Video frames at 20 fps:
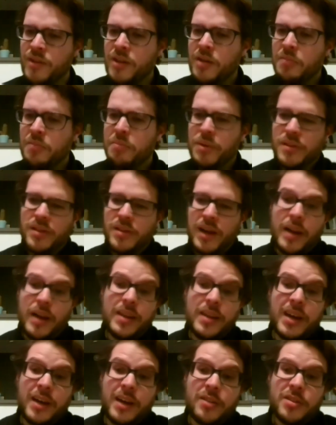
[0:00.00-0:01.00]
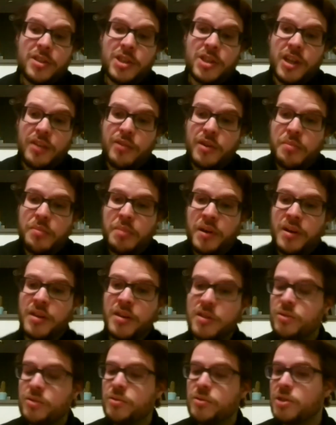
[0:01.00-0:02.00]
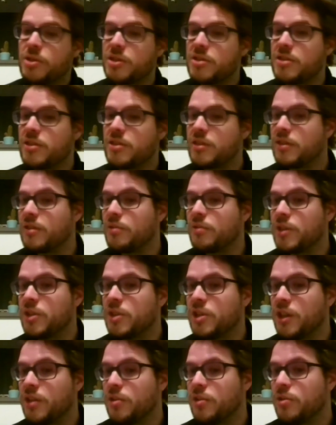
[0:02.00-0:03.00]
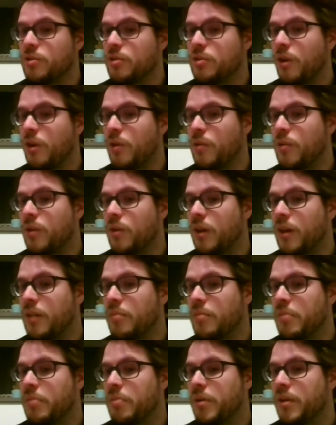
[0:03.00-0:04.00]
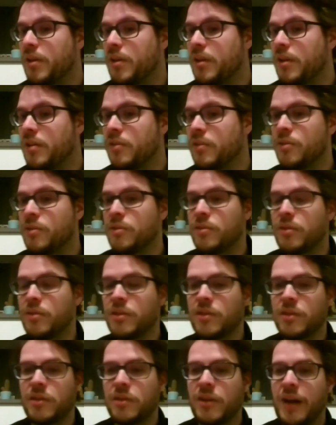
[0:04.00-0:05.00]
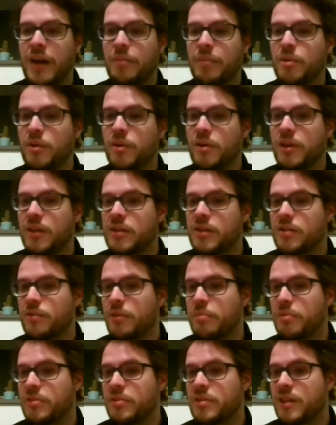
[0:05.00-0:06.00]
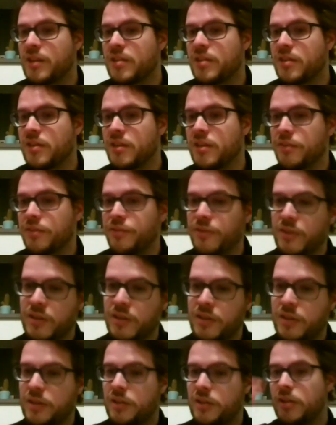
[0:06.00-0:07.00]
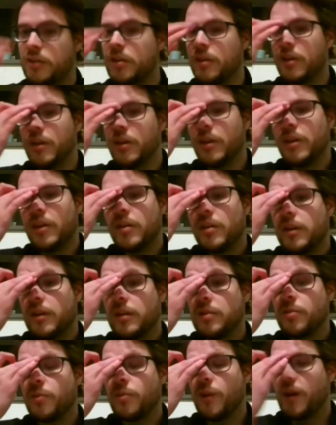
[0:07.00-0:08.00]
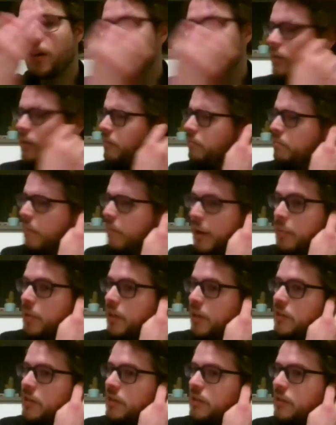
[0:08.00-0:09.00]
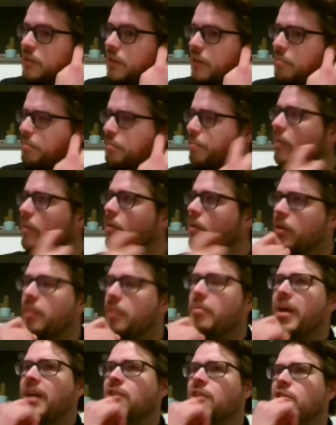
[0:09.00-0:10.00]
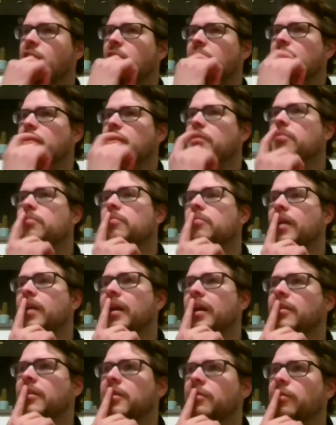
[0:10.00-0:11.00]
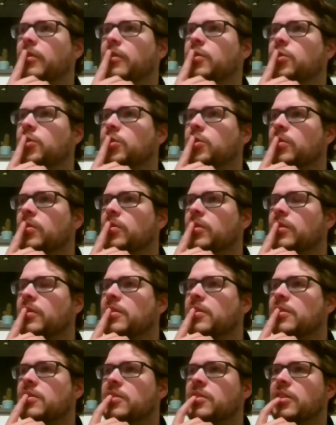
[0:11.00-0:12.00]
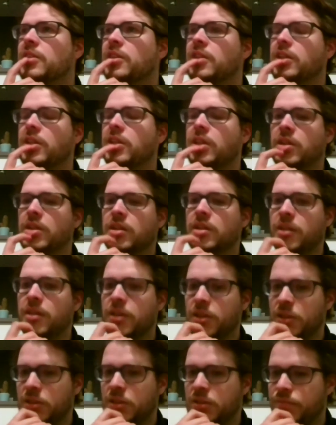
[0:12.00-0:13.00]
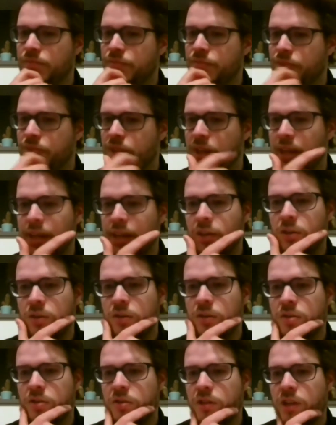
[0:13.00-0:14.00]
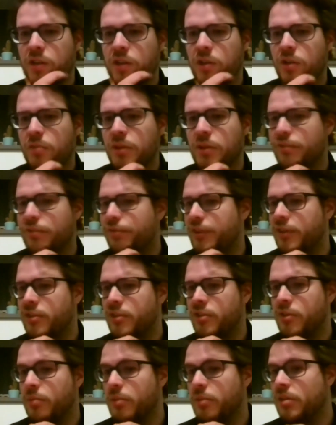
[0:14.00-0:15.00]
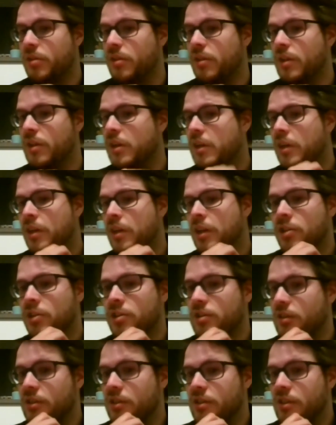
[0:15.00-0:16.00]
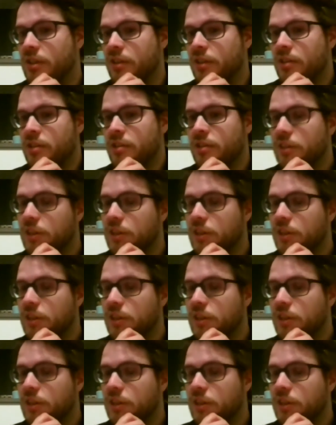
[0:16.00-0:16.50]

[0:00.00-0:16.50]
But I encourage everybody to just reach out to your local MEP. I don't know, Hamburg has a representative as well, and maybe I'm actually relatively sure that he's sitting in the Econ, so the Economic Affairs Committee, and just discuss